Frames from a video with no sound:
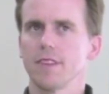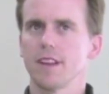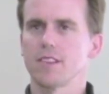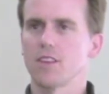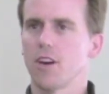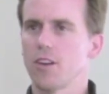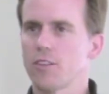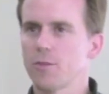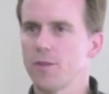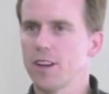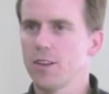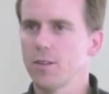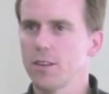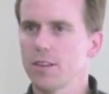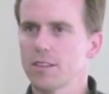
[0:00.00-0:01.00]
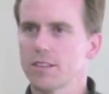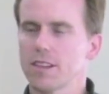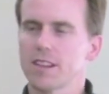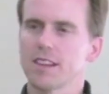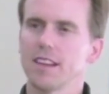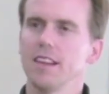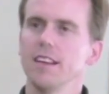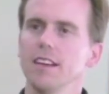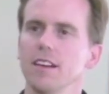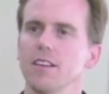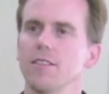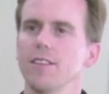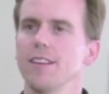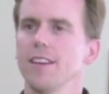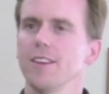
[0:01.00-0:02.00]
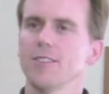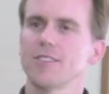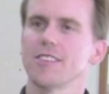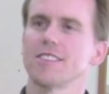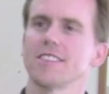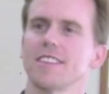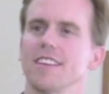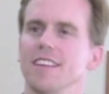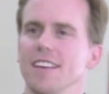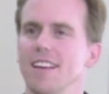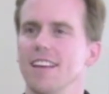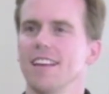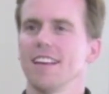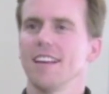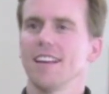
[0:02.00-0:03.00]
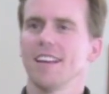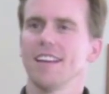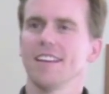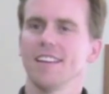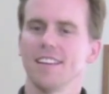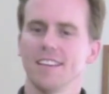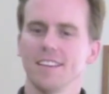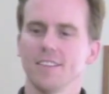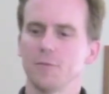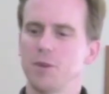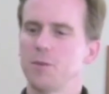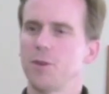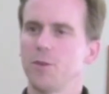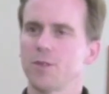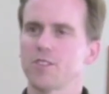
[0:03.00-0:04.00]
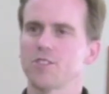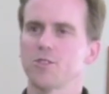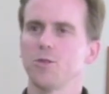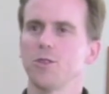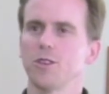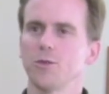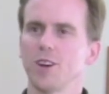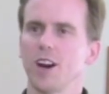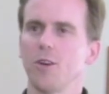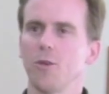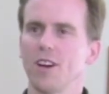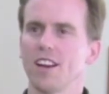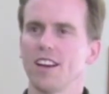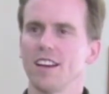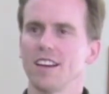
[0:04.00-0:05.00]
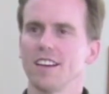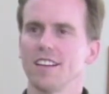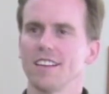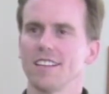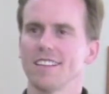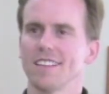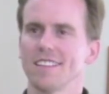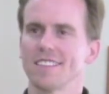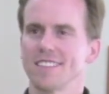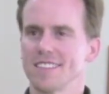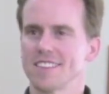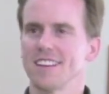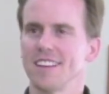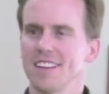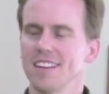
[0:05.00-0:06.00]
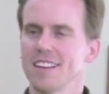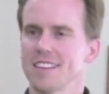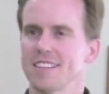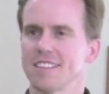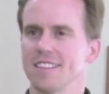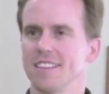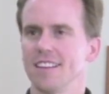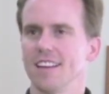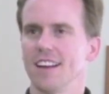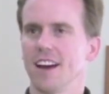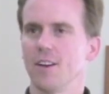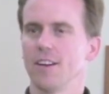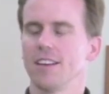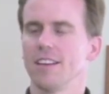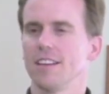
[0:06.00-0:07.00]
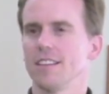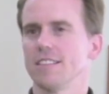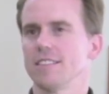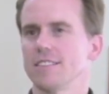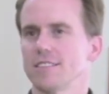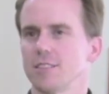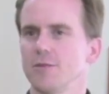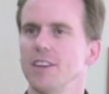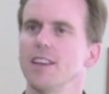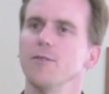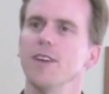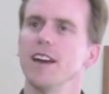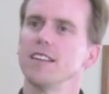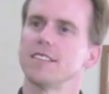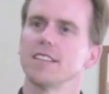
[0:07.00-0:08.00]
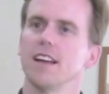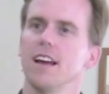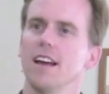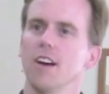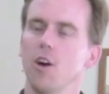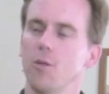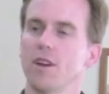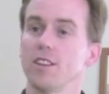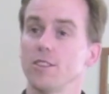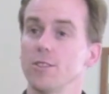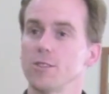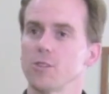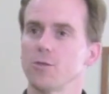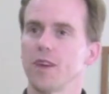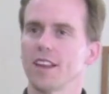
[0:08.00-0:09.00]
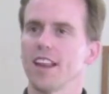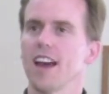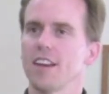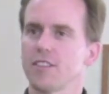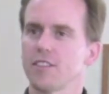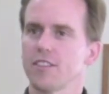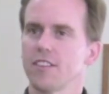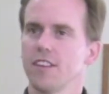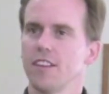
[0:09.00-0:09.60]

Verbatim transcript: it's hard for me to, to see over the years is people went to school with and we all went here to study this and, and I, uh, you know, to me it meant, oh, I'm gonna do this with my life.